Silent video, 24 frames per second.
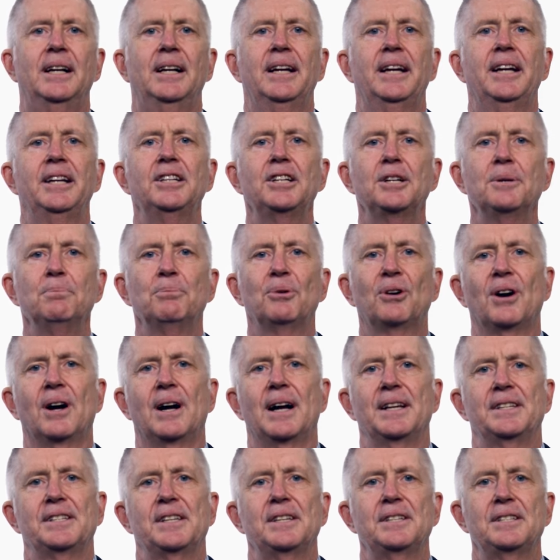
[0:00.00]
It
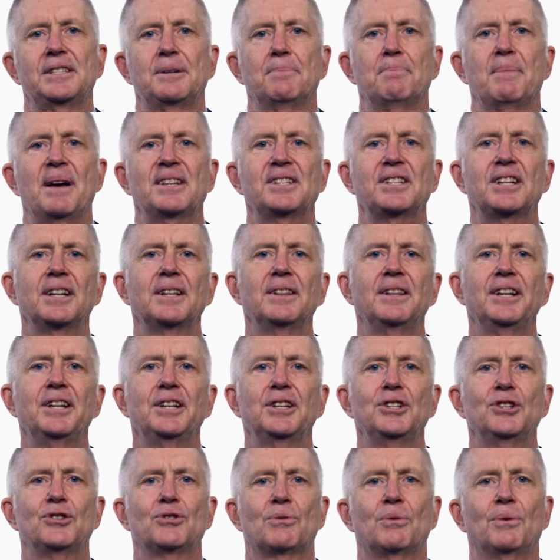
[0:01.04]
comprises domestically
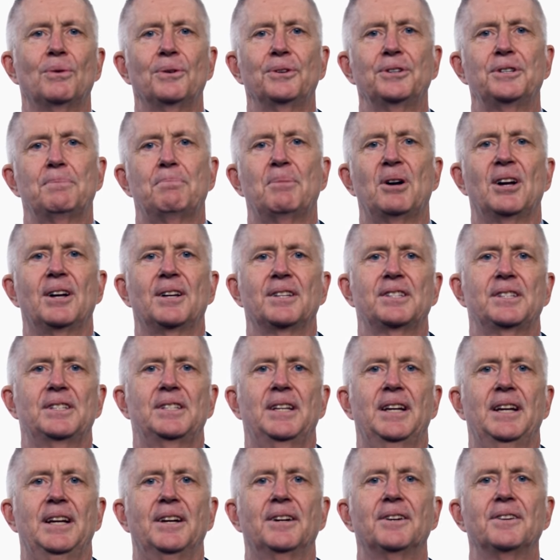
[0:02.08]
controlled deposit
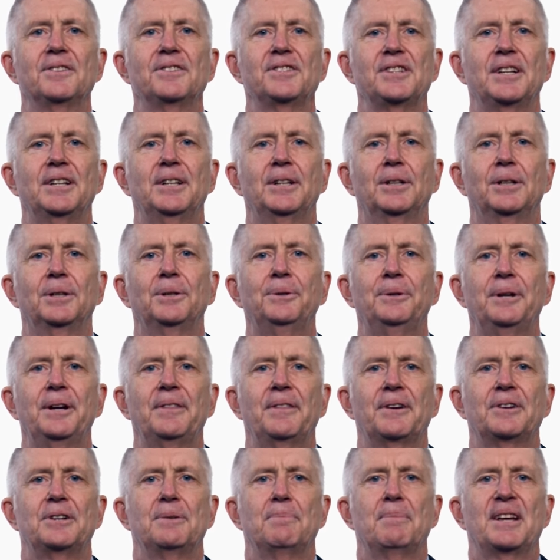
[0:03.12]
takers, including
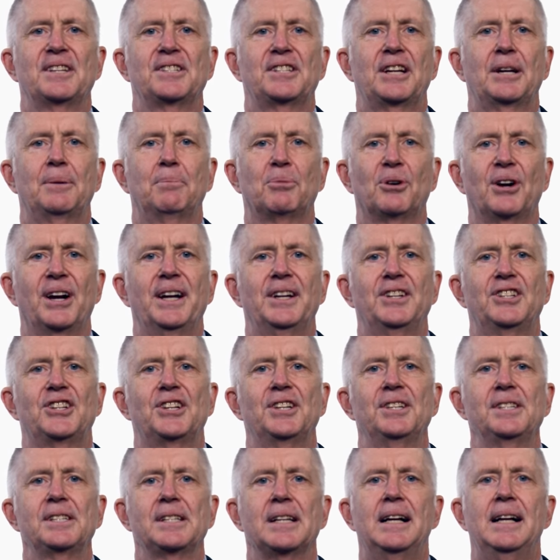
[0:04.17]
their domestic
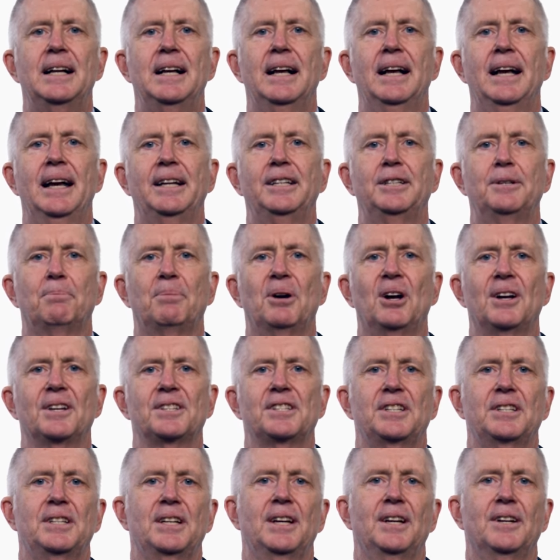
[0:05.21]
branches and
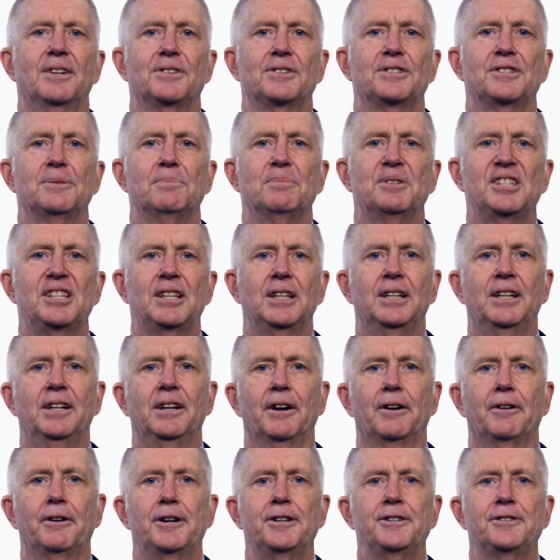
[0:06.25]
deposit taker
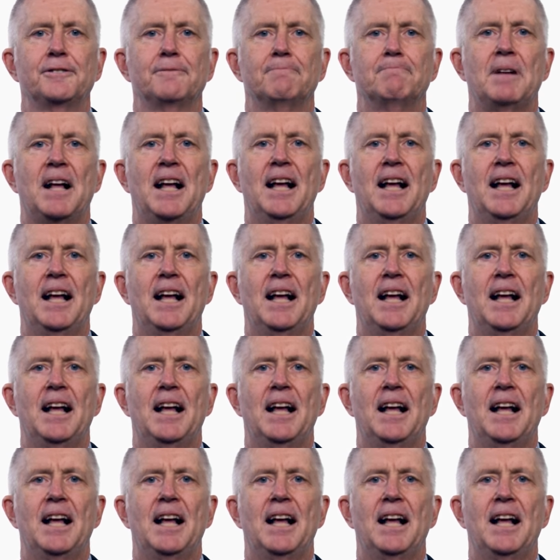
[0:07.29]
subsidiaries,